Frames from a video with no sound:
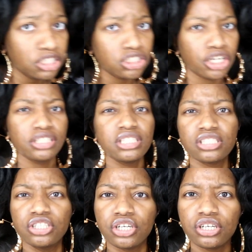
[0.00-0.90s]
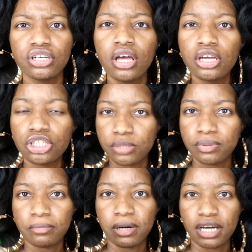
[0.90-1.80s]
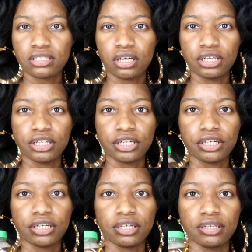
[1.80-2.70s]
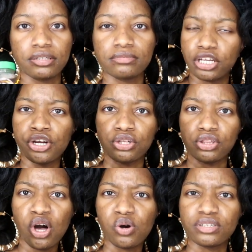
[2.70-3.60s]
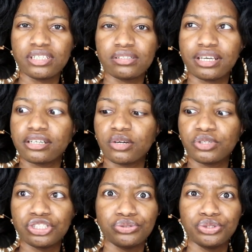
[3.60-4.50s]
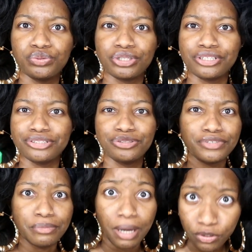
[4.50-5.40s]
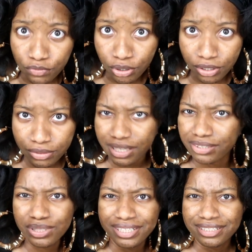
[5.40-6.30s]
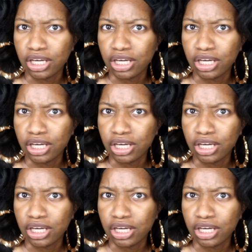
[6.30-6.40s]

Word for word: first heard this girl she put pine sol in her um in her load and i was like girl what are you doing you finna mop the floor like what